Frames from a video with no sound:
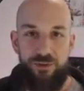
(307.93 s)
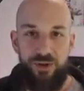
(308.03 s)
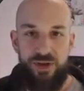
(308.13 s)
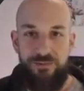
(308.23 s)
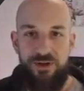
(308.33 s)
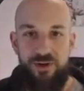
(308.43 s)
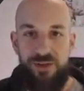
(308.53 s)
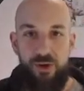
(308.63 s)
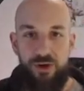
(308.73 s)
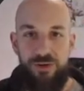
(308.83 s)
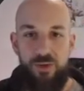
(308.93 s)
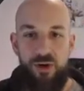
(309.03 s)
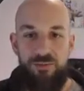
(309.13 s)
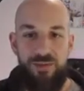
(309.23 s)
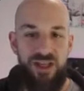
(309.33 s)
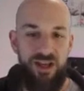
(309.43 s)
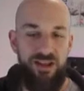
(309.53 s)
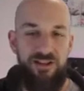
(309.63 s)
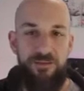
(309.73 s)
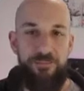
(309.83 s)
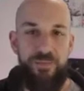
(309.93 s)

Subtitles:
which I'm doing more and more because